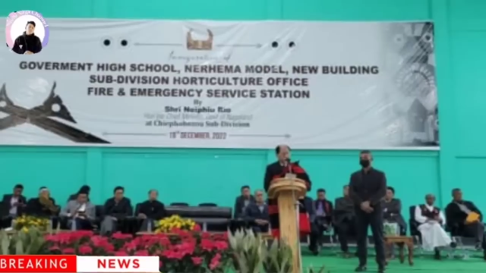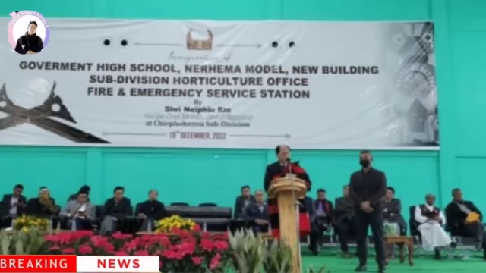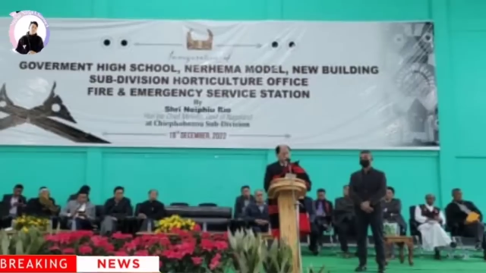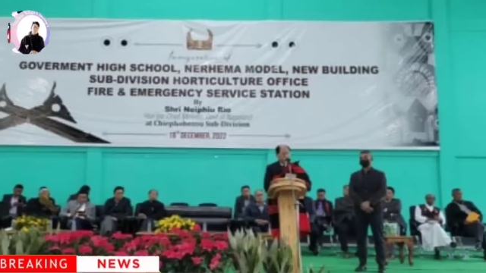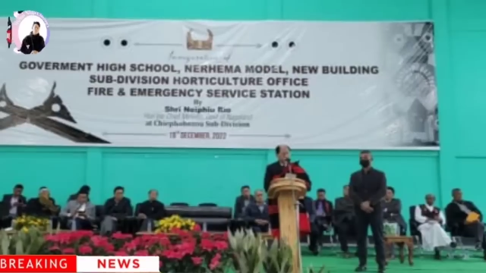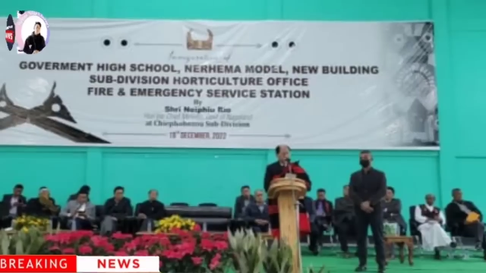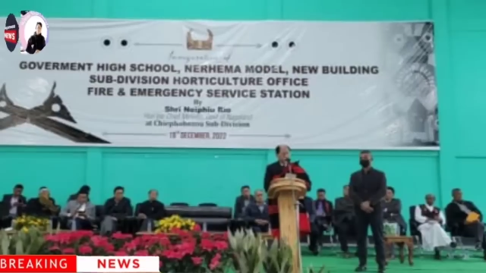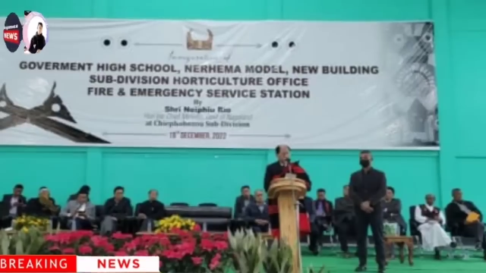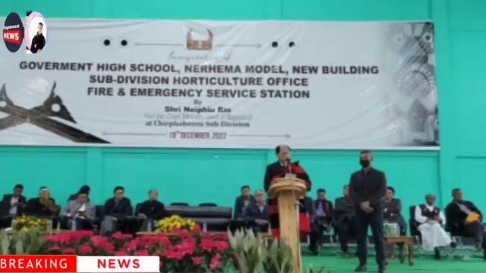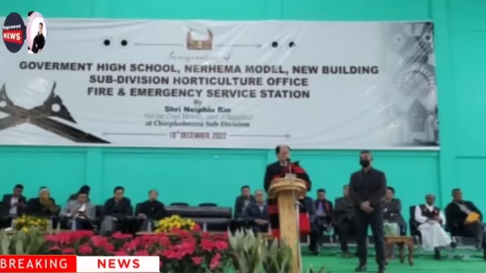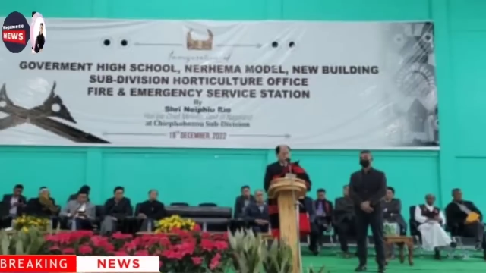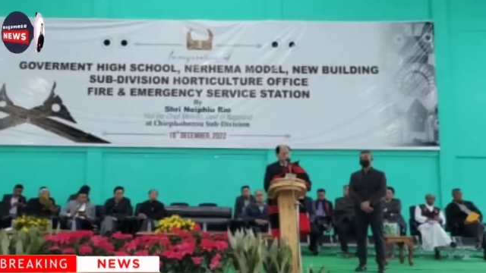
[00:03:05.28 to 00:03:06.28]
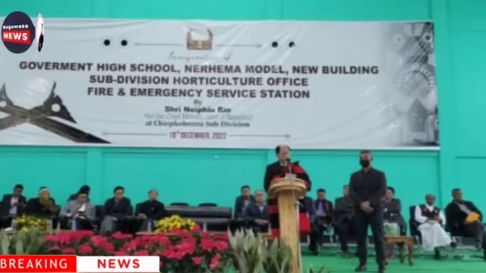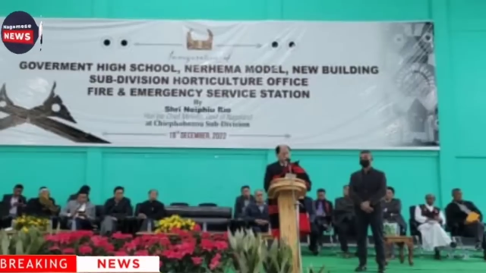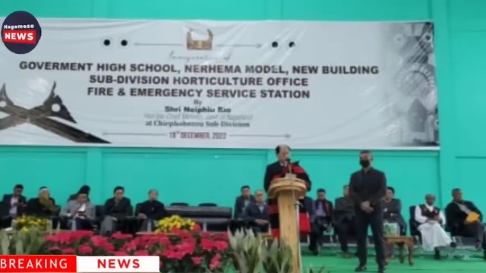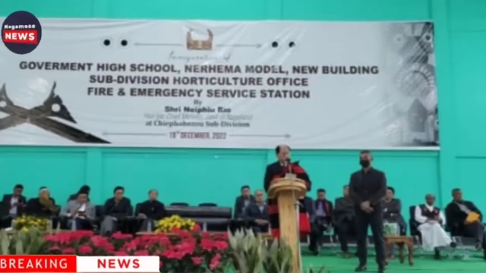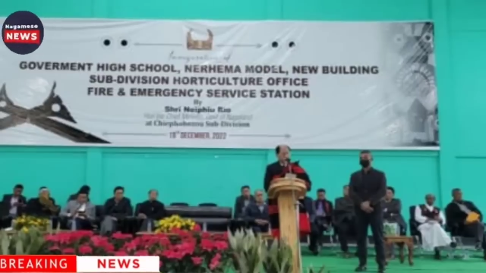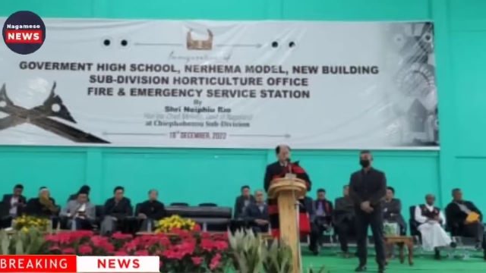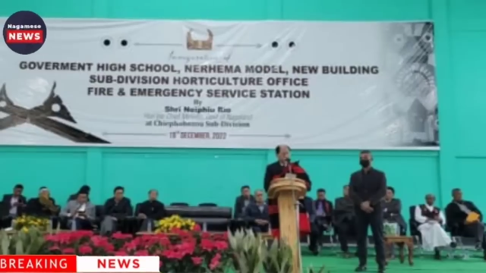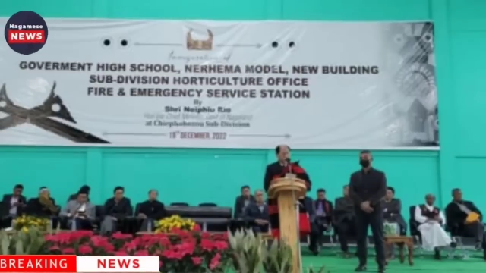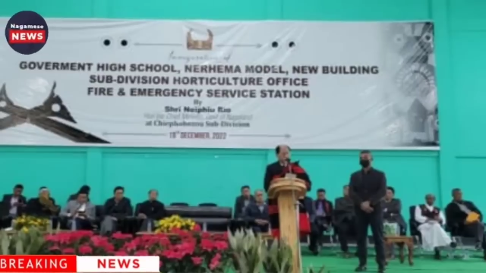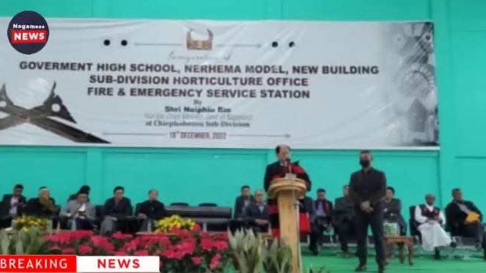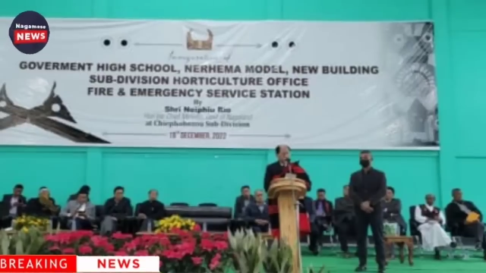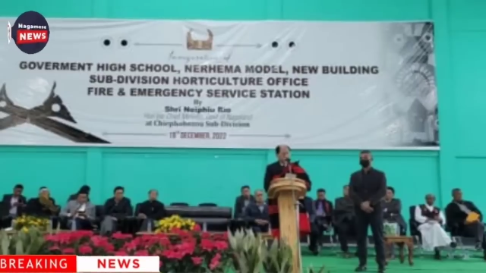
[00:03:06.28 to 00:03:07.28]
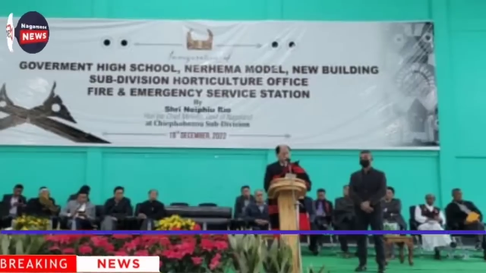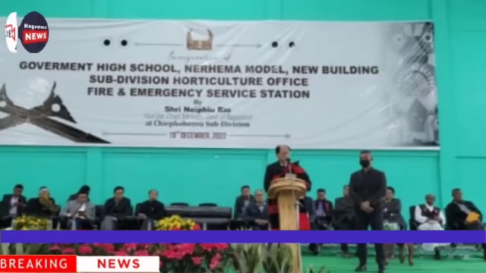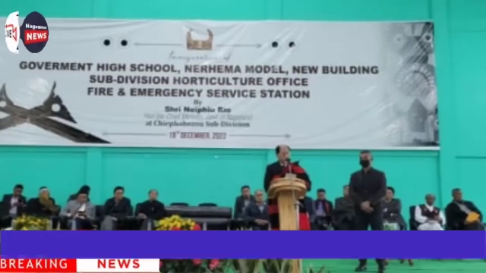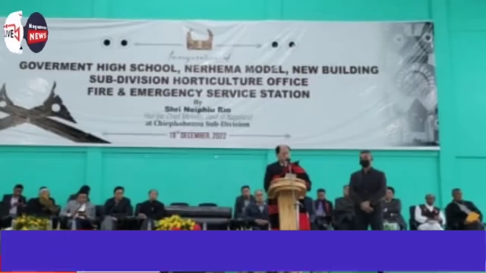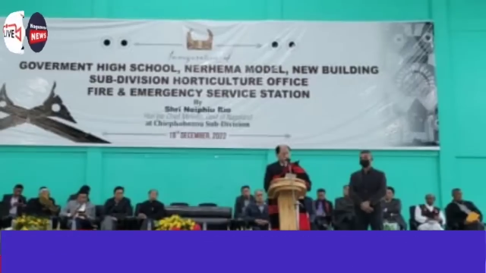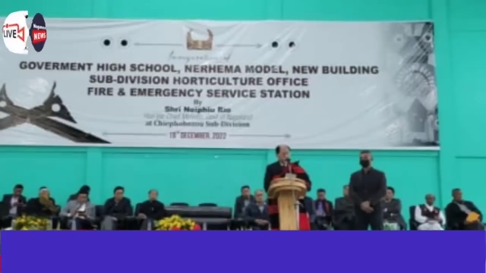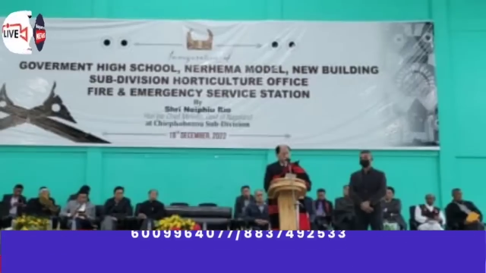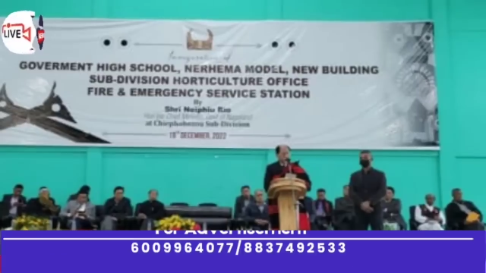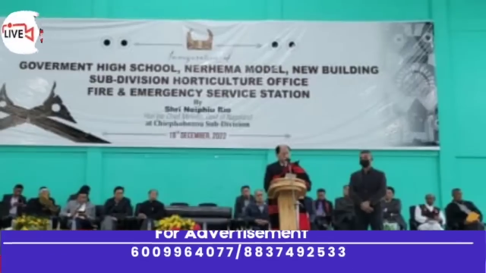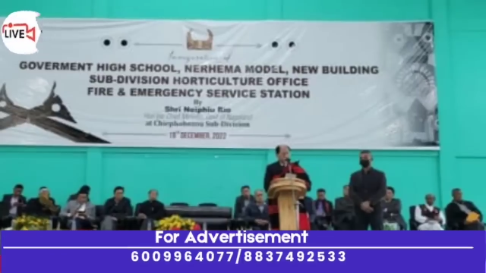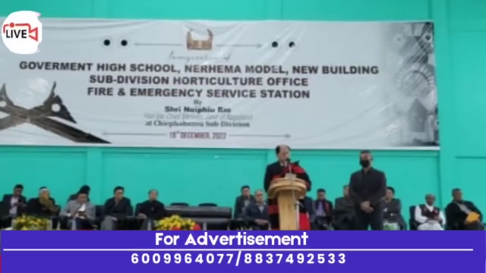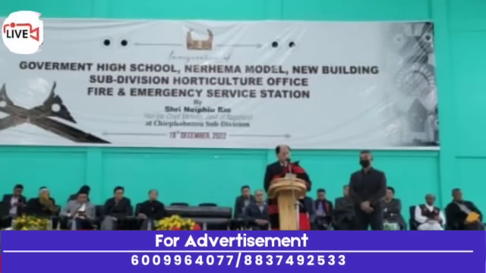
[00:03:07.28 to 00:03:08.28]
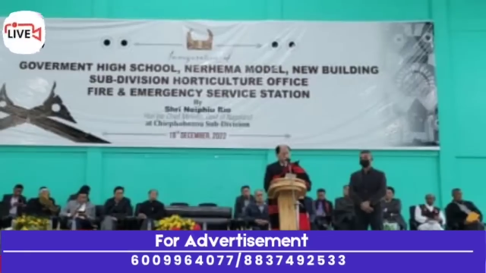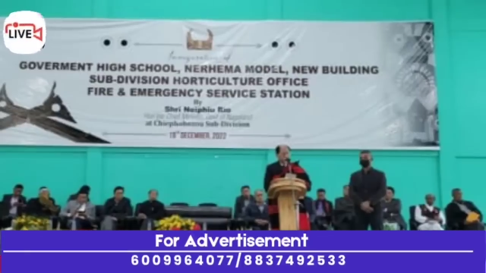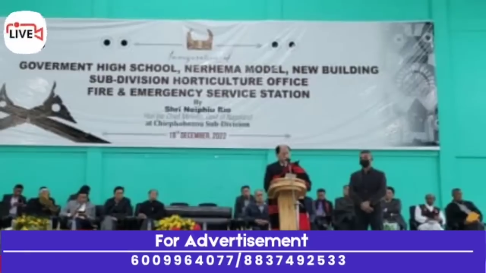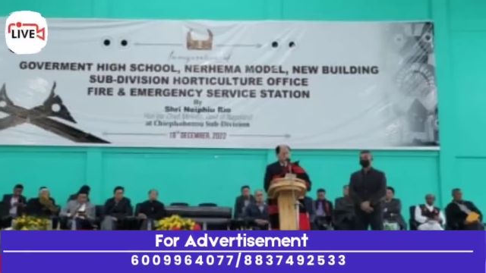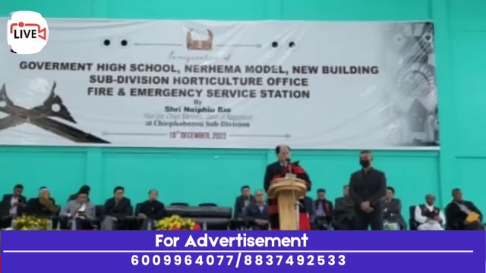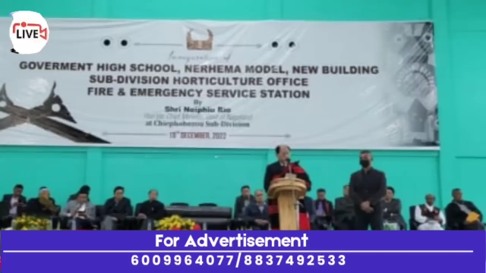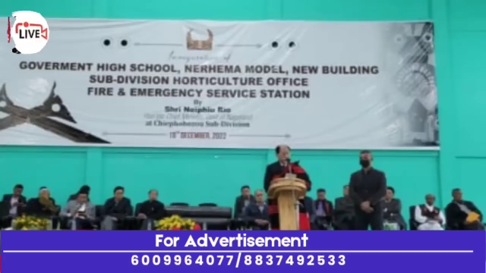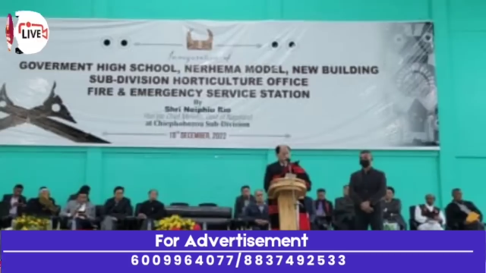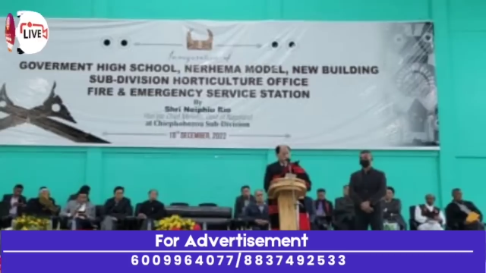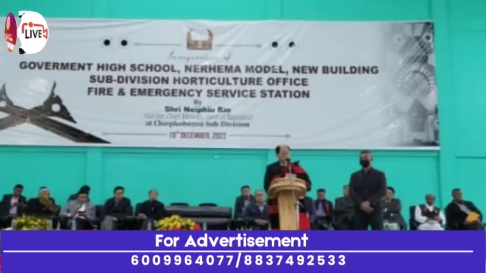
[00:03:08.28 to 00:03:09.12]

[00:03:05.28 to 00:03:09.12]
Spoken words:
No face is visible, so there are no lips to read.